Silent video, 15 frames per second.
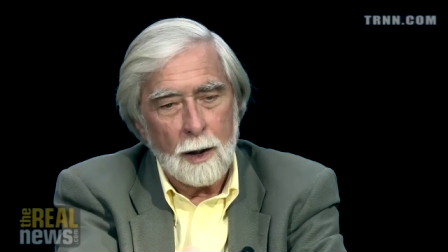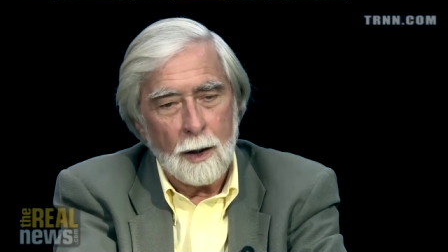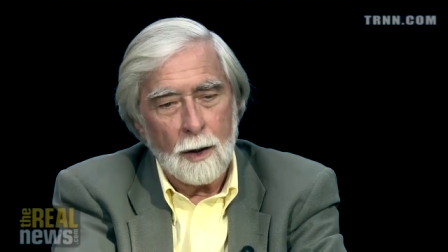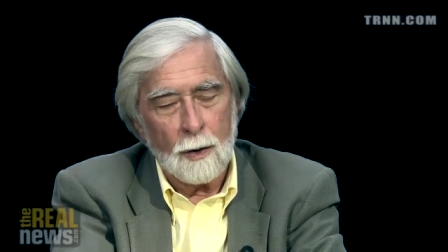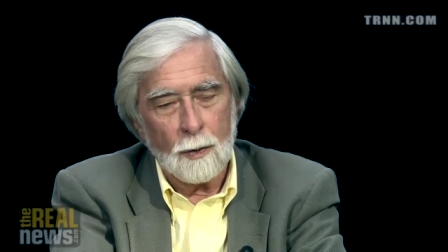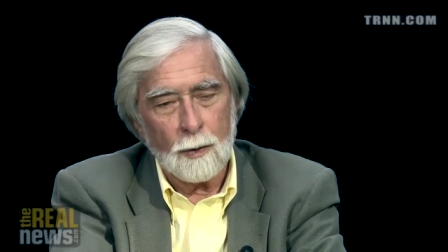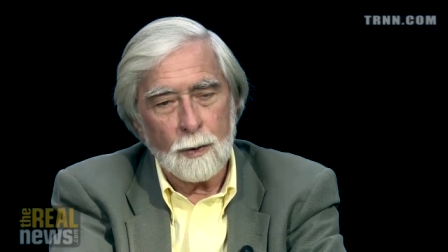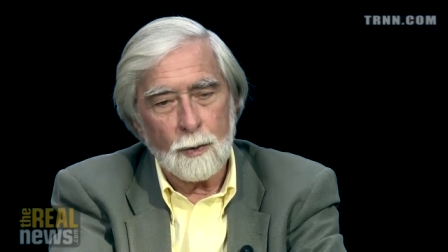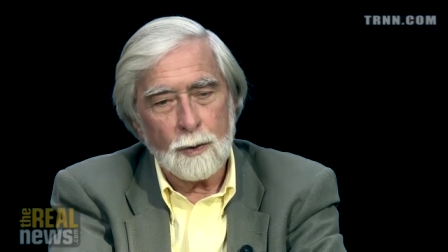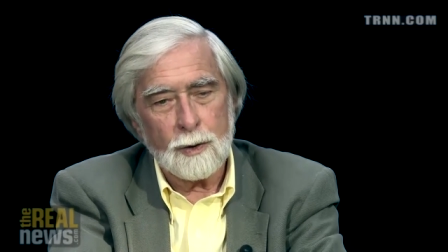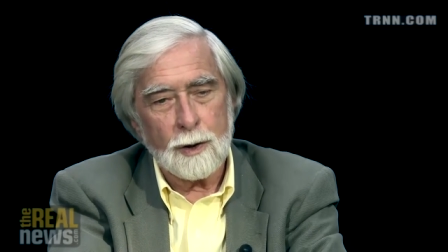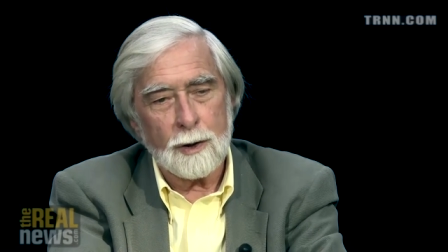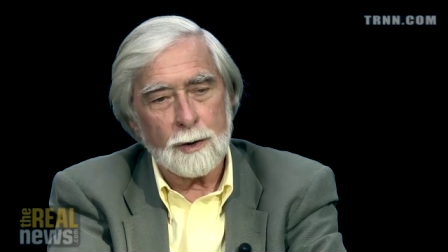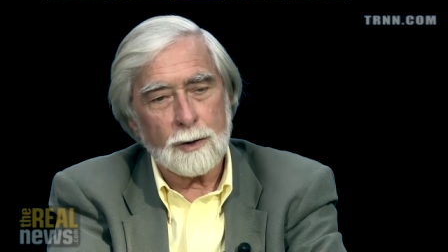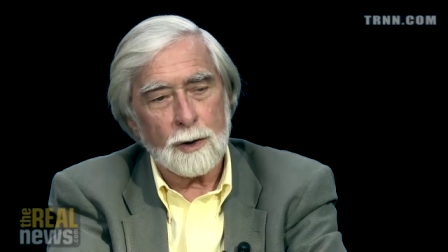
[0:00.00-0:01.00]
who used
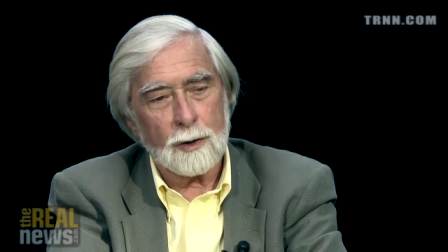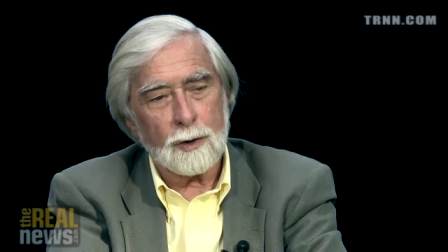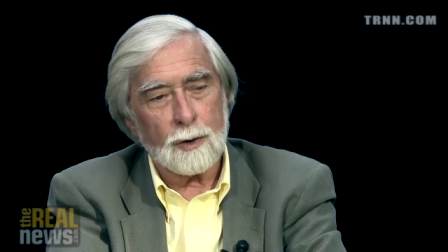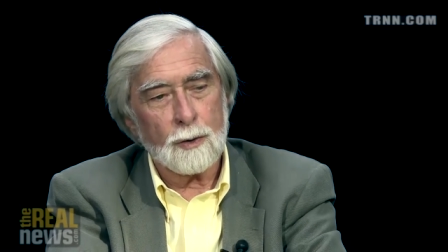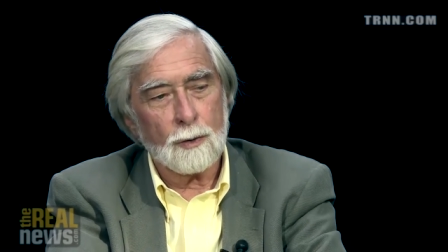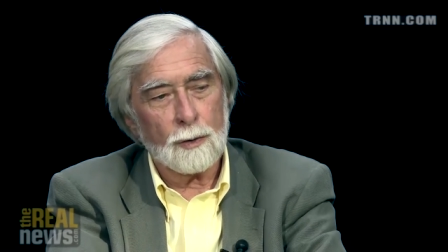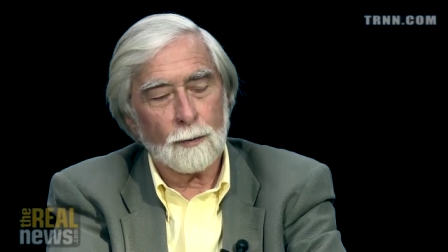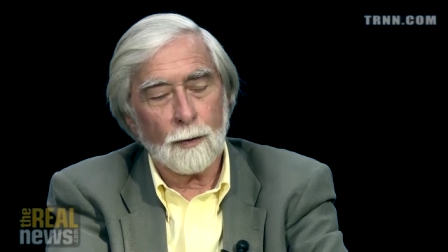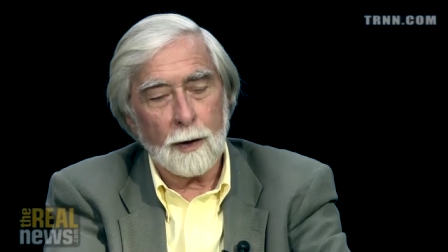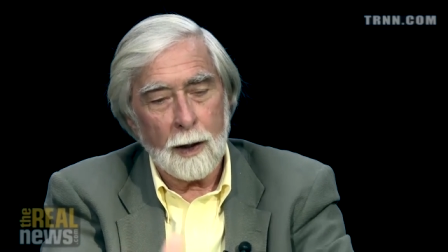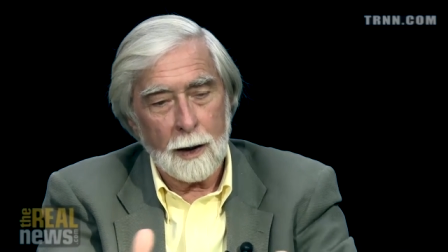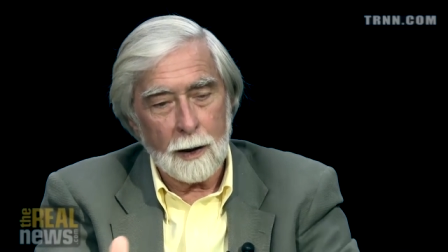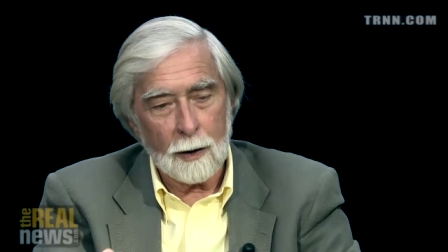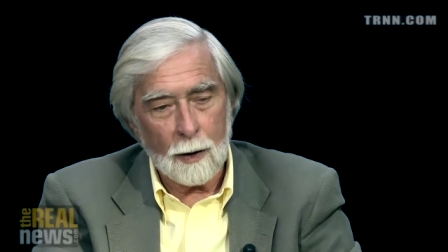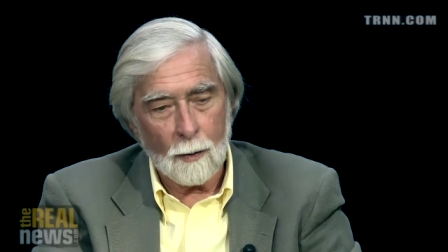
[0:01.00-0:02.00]
it as excuse for
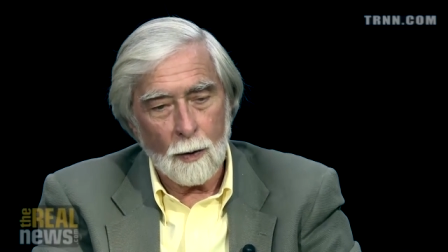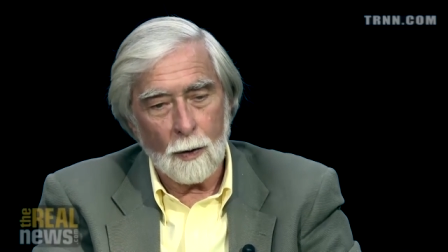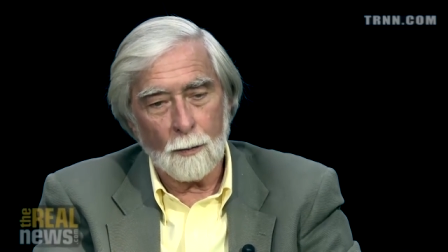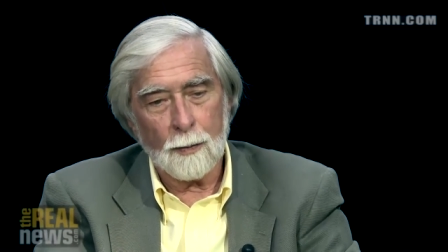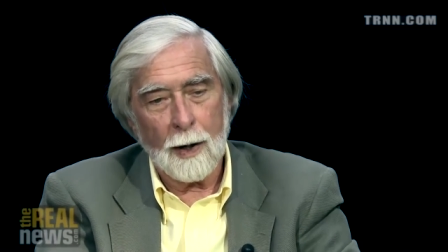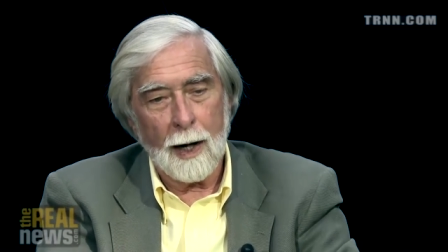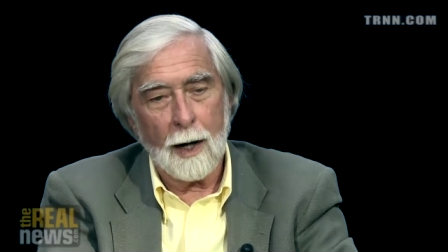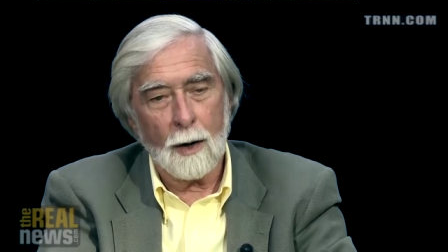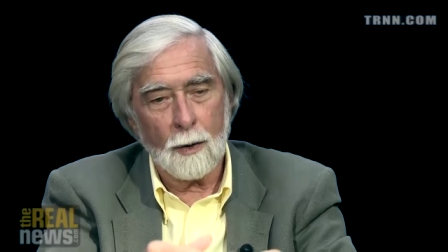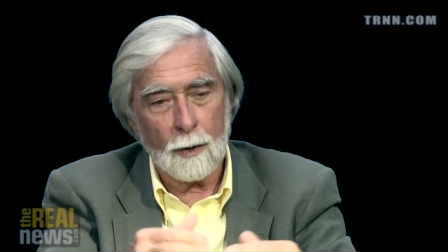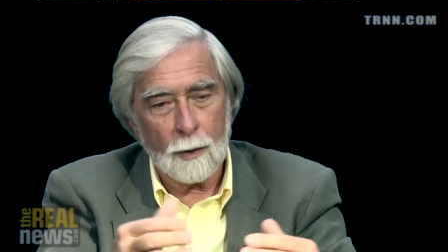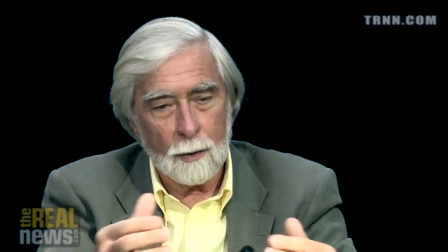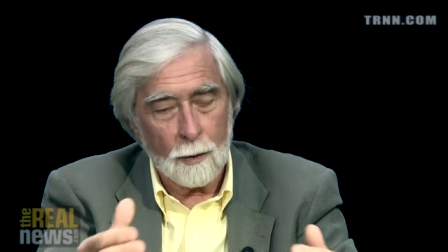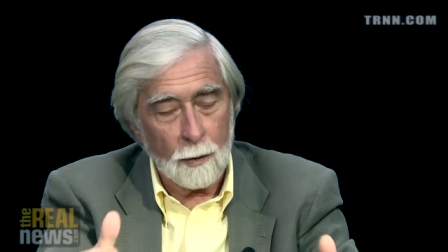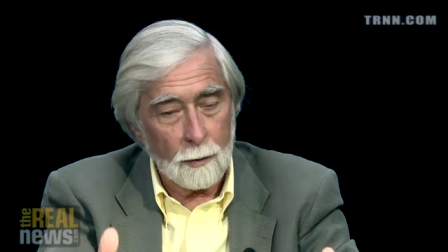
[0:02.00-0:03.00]
getting their own
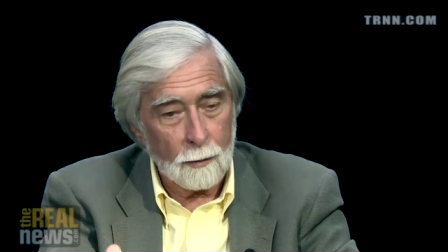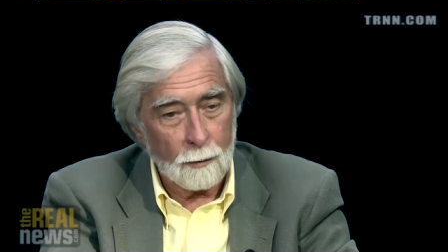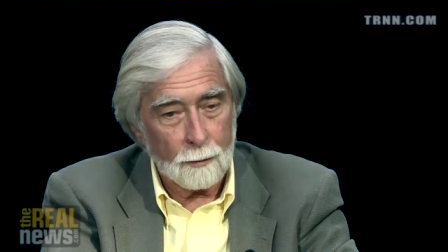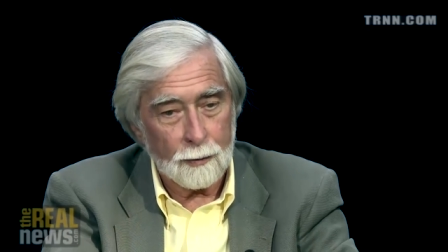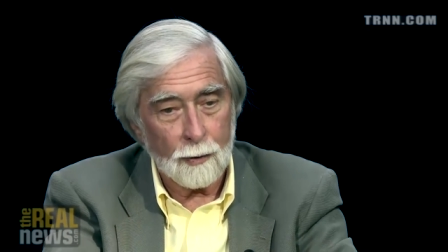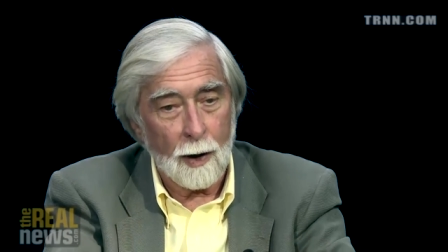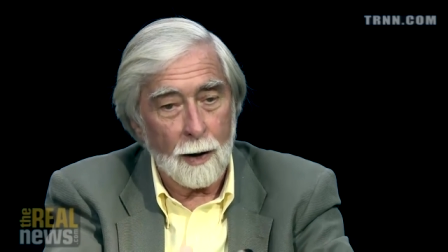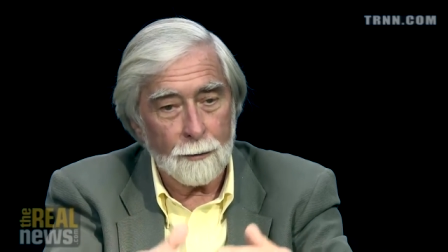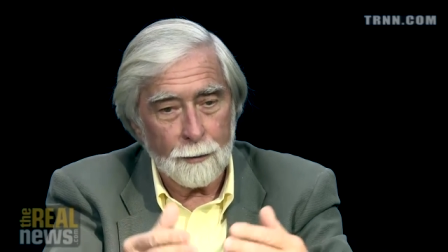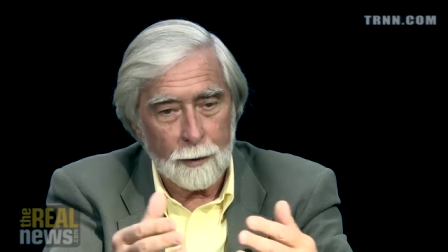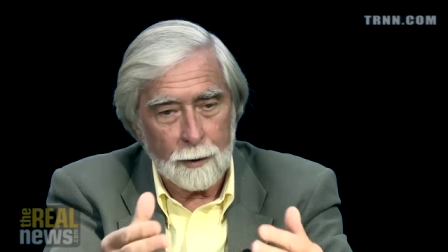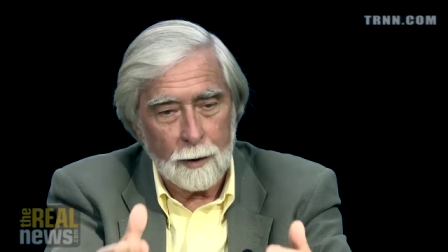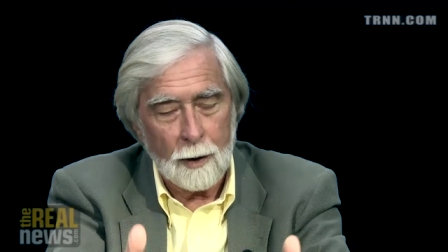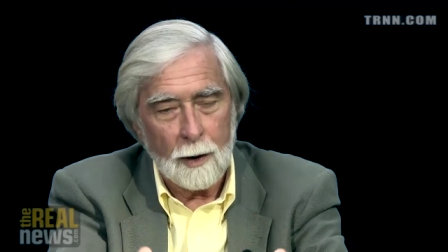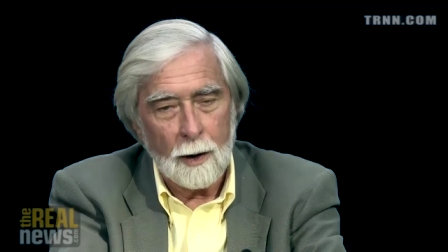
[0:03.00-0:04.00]
power or
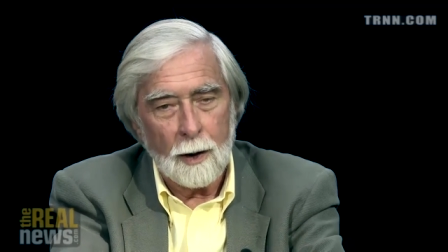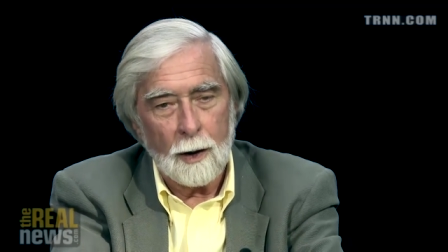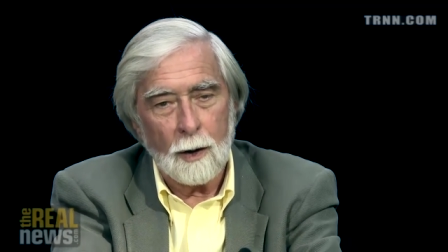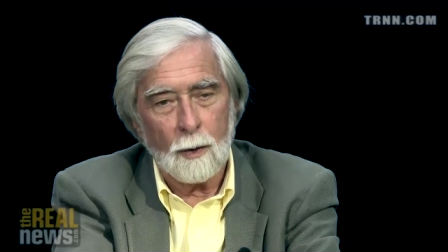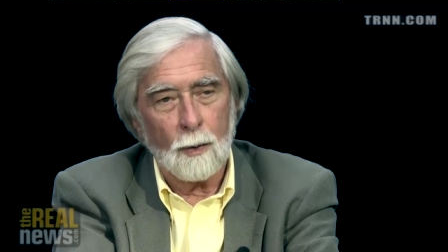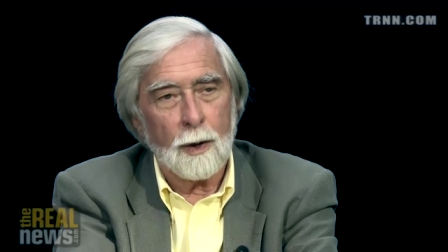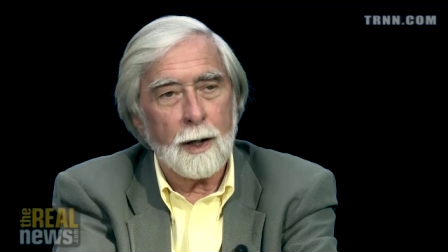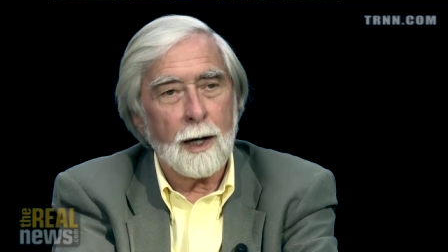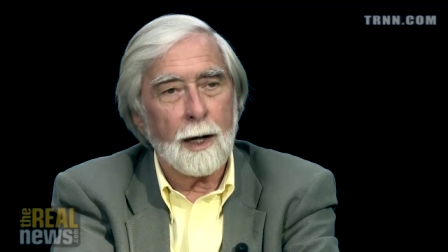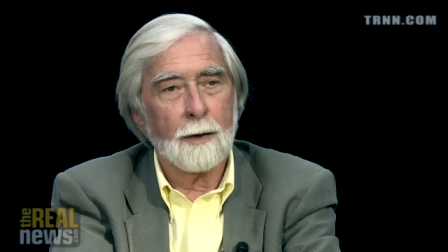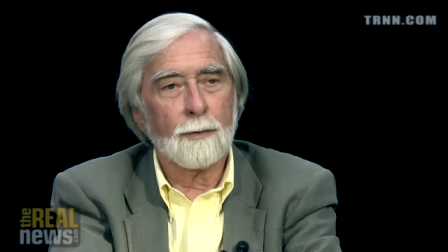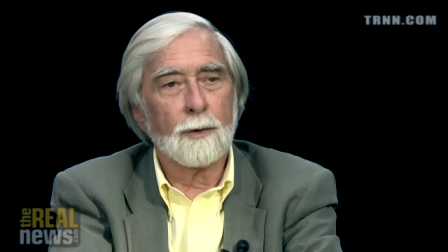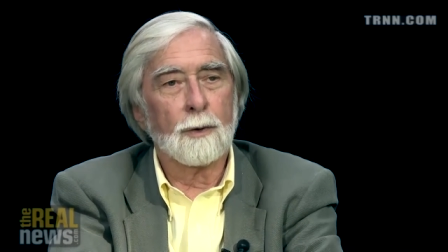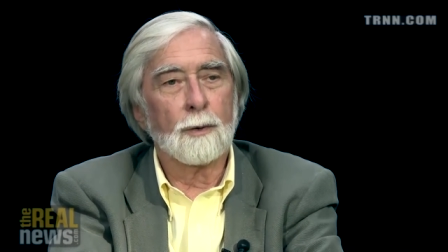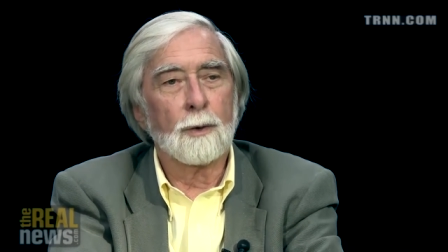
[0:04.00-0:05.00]
profit or what
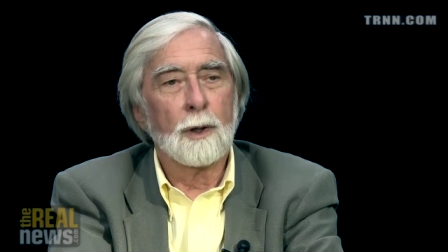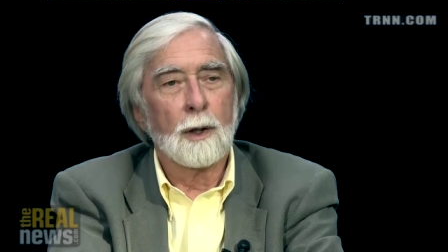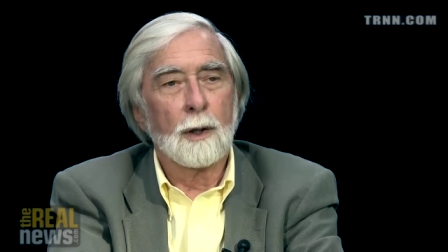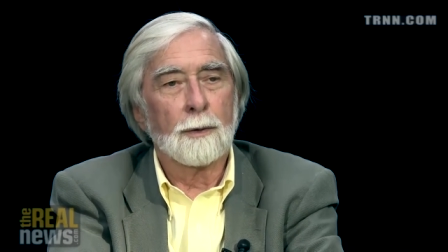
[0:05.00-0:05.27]
have you,